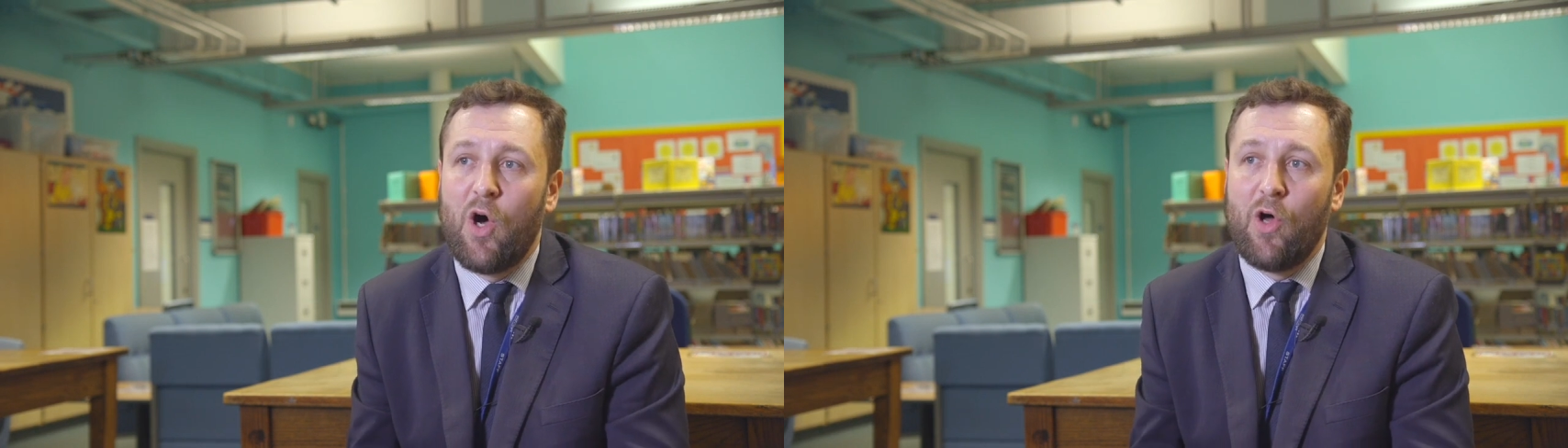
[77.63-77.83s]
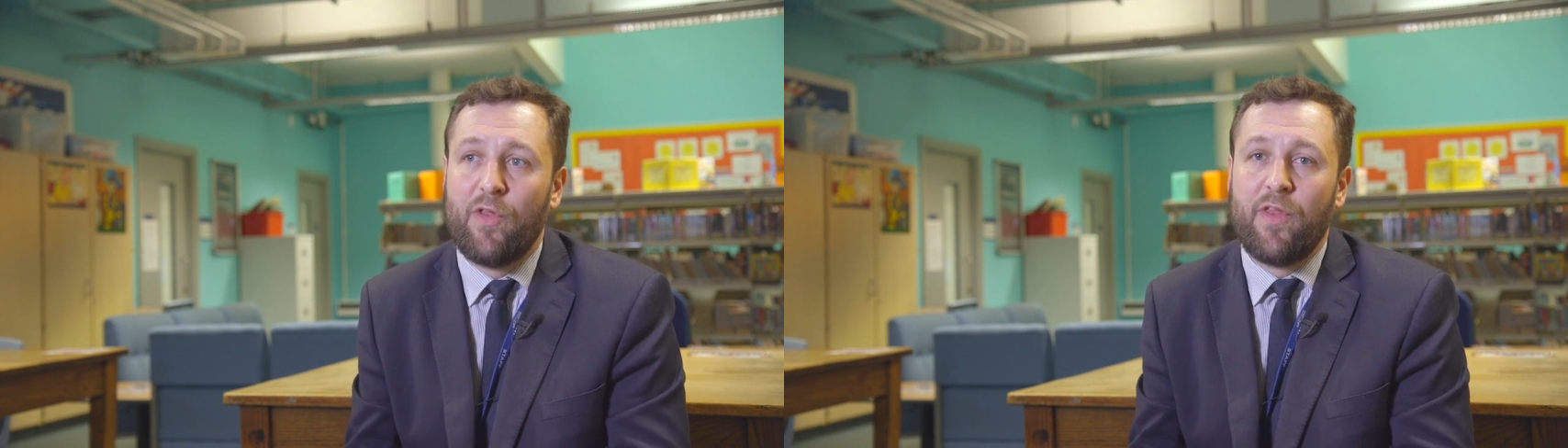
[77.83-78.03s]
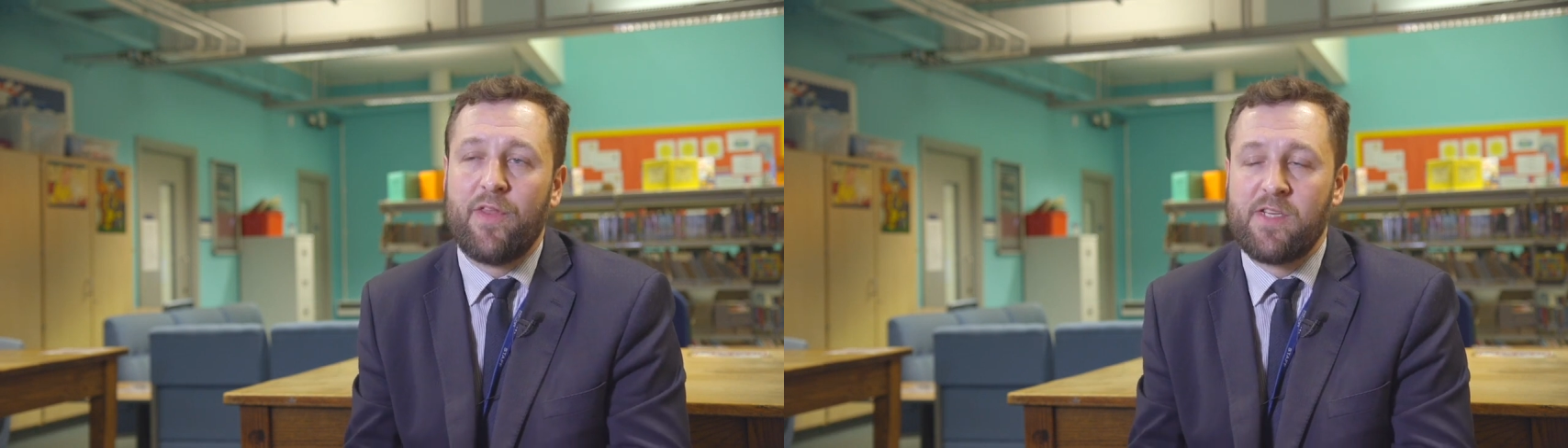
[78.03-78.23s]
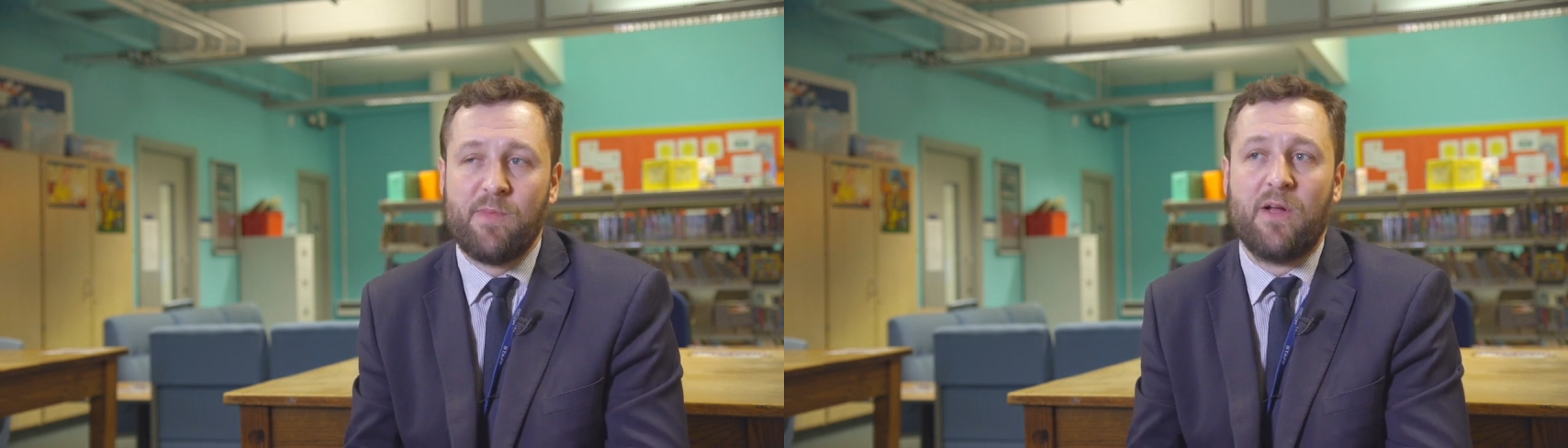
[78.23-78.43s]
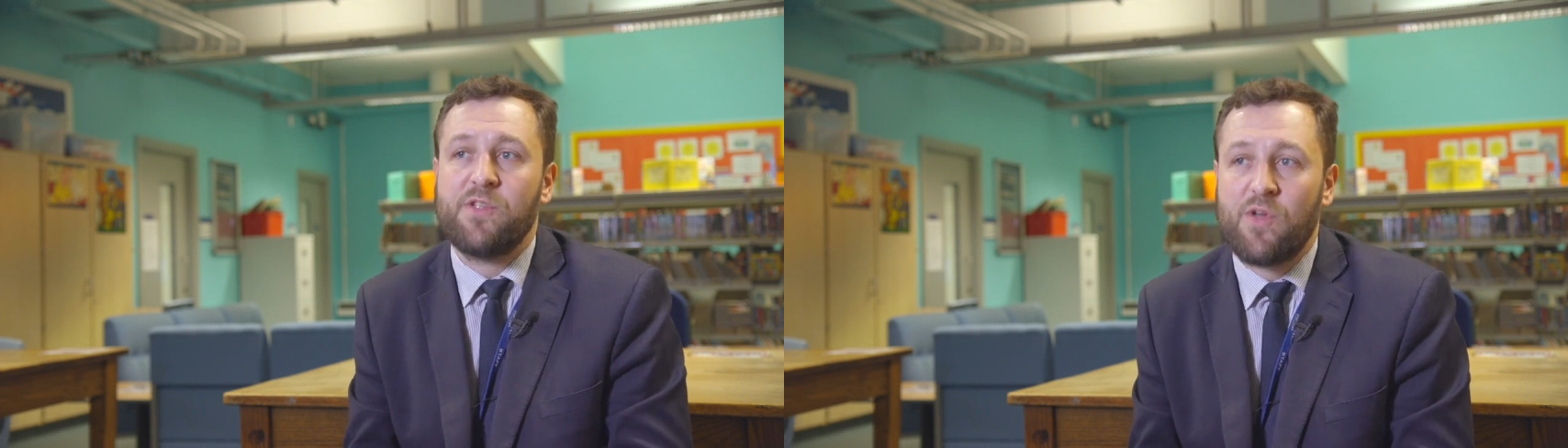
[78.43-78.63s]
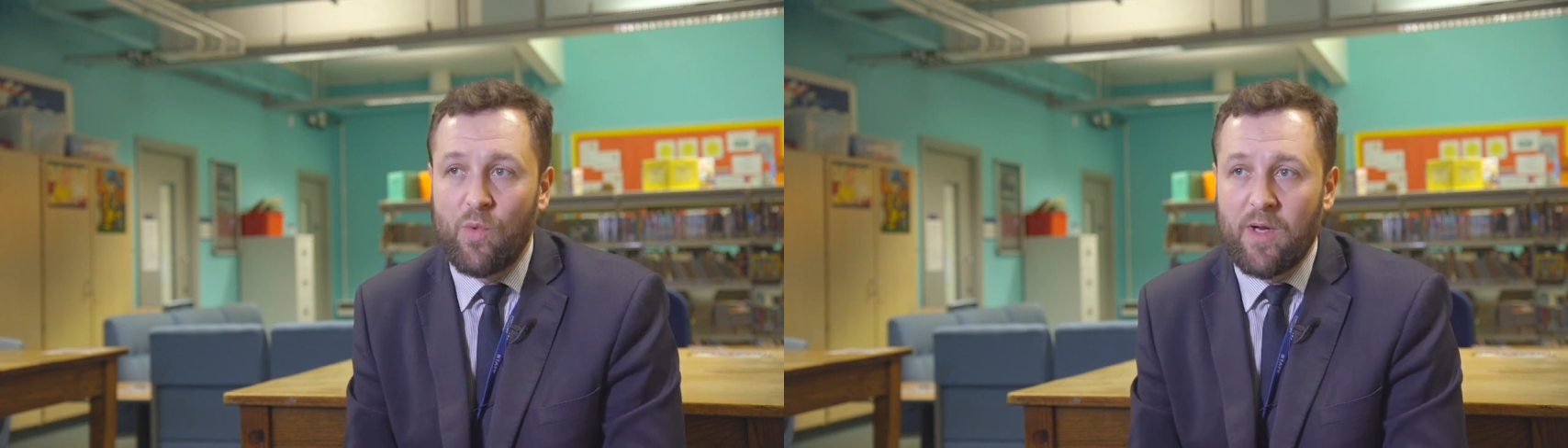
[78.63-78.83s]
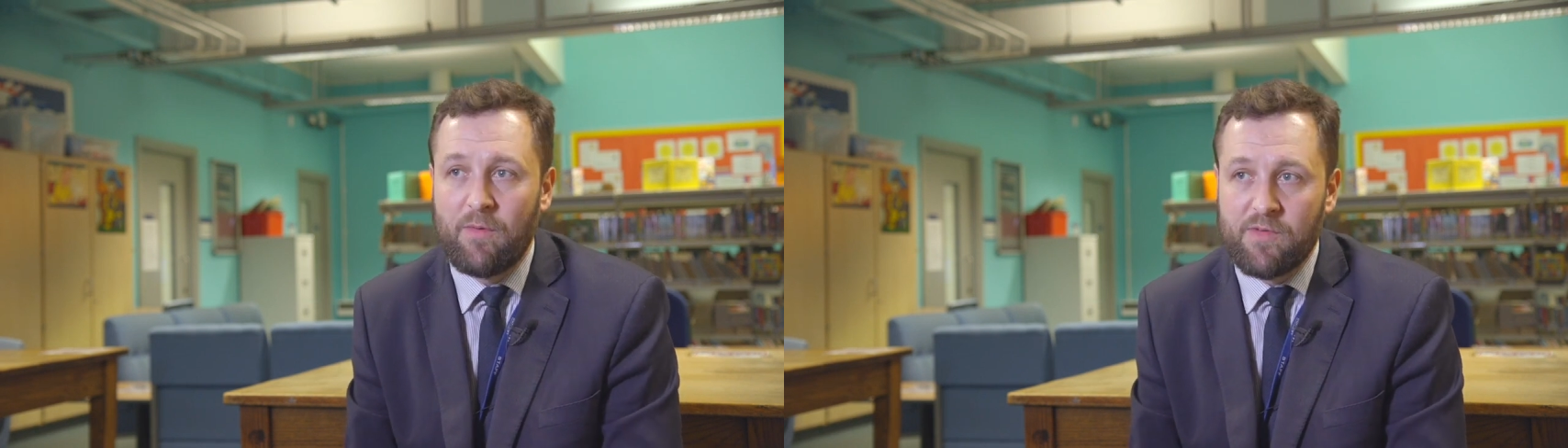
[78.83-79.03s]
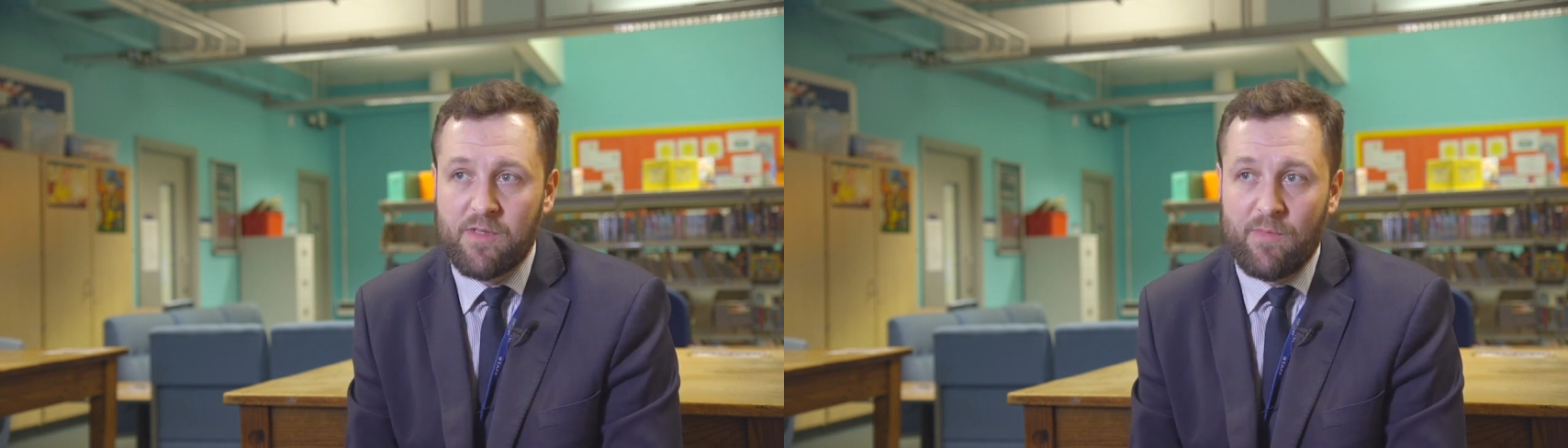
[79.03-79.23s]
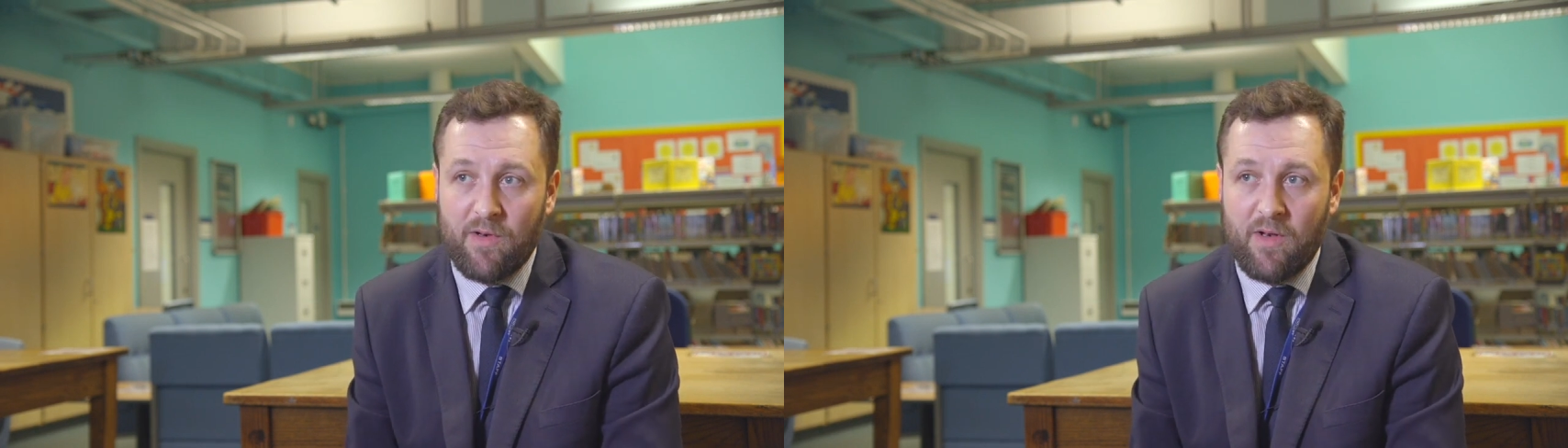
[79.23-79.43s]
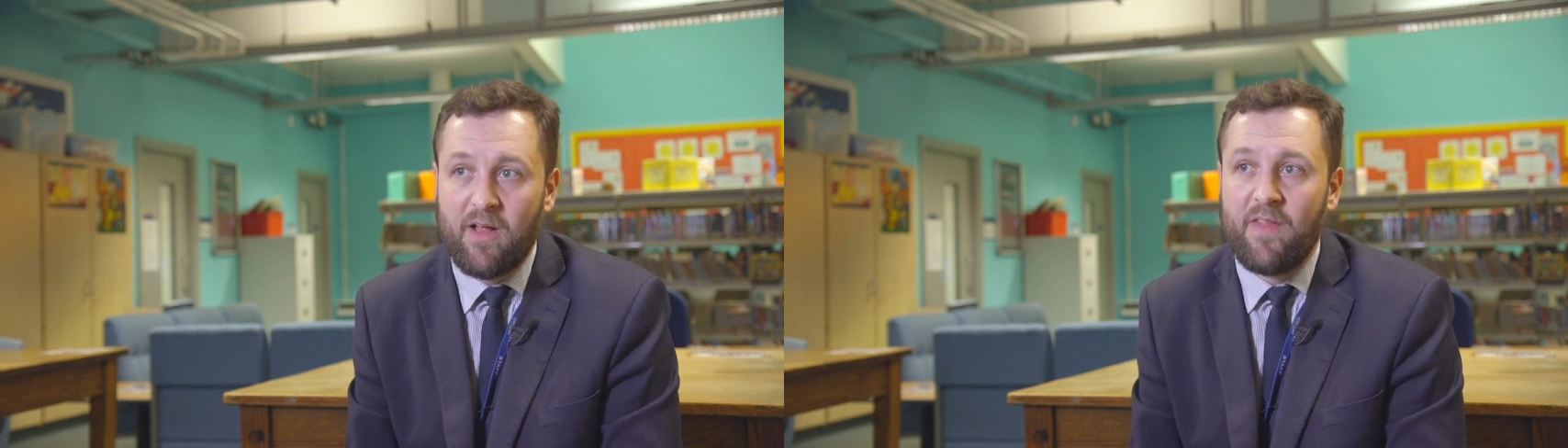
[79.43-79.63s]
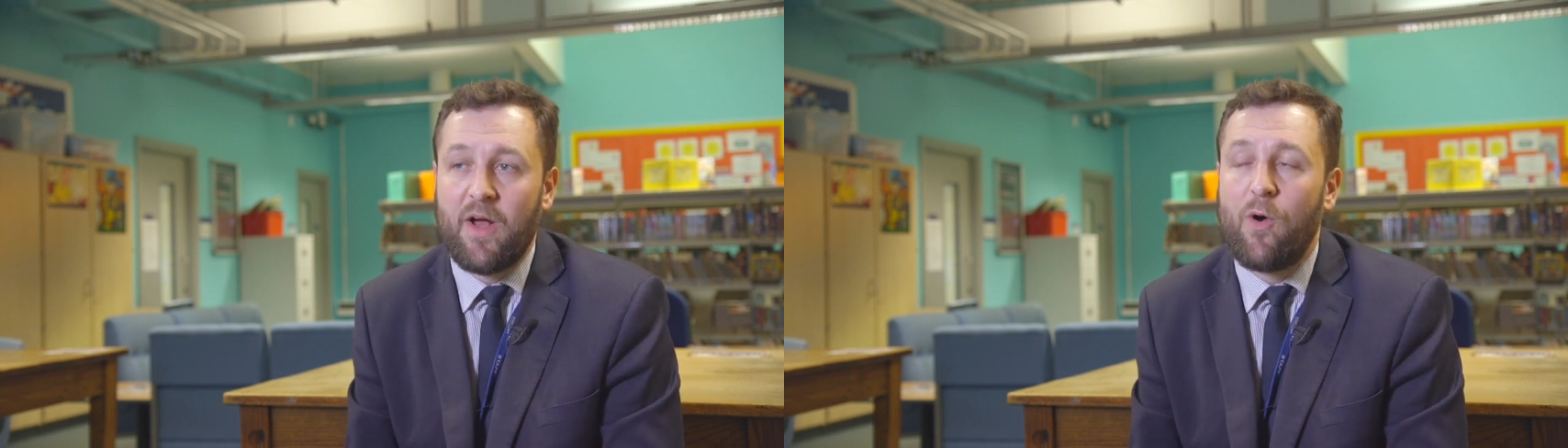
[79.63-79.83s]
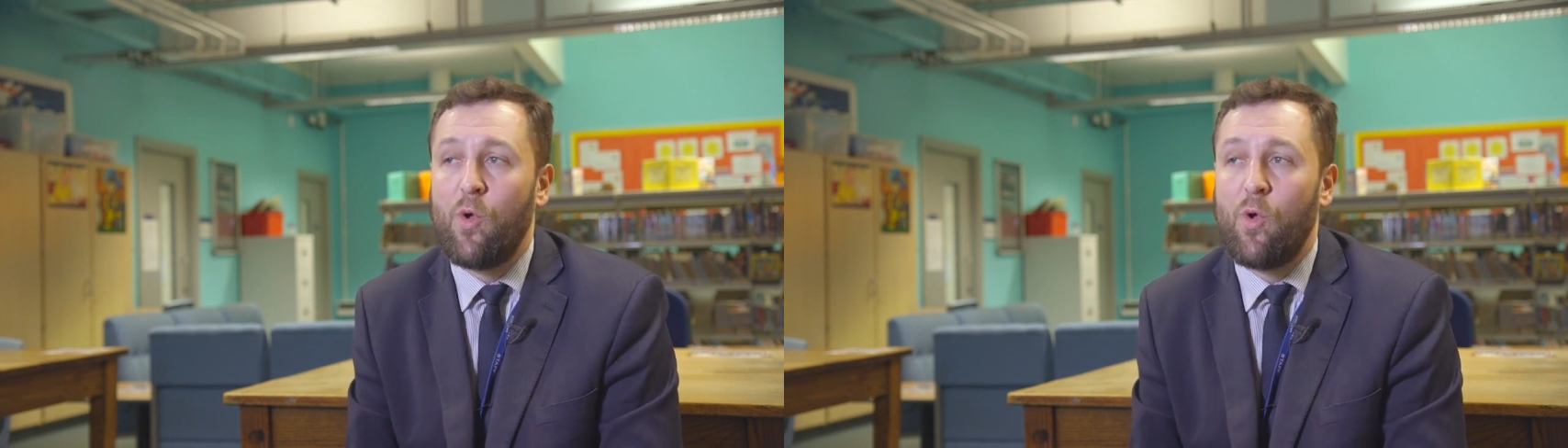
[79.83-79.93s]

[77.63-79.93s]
on the Smart School Council model and that